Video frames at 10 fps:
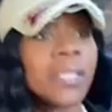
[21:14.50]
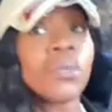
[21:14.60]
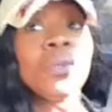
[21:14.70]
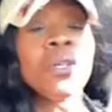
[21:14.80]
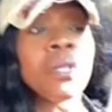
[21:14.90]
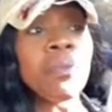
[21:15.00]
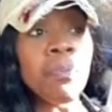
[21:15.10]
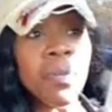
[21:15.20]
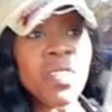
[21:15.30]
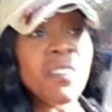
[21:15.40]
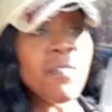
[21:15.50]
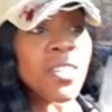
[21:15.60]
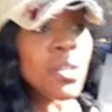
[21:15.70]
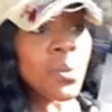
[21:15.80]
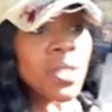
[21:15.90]
We're going to be putting a
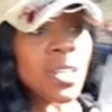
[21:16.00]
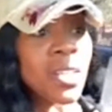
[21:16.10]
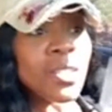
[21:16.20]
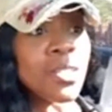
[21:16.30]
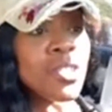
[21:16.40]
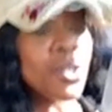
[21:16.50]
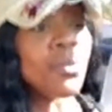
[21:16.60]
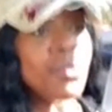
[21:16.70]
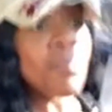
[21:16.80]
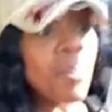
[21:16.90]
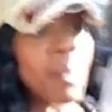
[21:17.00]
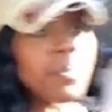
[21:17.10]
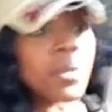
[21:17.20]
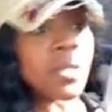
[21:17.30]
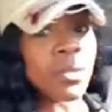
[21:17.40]
video together to show you the
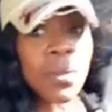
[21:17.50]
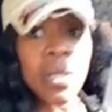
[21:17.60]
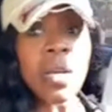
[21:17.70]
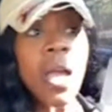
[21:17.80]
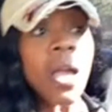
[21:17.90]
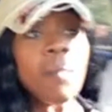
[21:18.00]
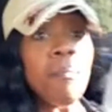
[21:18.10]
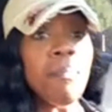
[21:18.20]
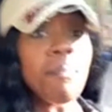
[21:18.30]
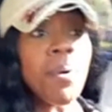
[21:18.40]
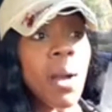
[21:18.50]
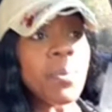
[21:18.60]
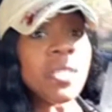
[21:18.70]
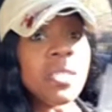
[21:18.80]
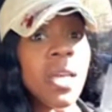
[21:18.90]
properties, or the
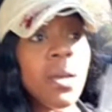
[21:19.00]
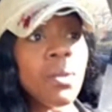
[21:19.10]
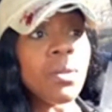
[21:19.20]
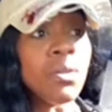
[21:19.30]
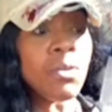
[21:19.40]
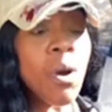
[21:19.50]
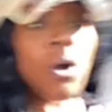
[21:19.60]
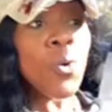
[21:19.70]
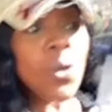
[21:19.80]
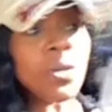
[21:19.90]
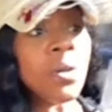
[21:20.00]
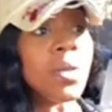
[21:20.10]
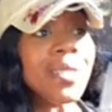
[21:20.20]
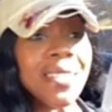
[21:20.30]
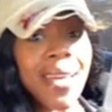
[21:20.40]
properties that, are on
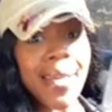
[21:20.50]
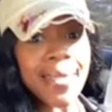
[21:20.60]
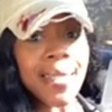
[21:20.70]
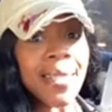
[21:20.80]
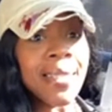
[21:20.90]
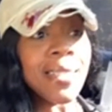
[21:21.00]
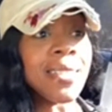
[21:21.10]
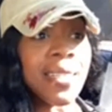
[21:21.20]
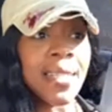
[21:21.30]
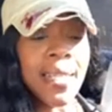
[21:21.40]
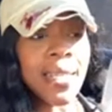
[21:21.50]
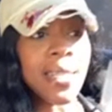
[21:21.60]
the tax lien list in Clayton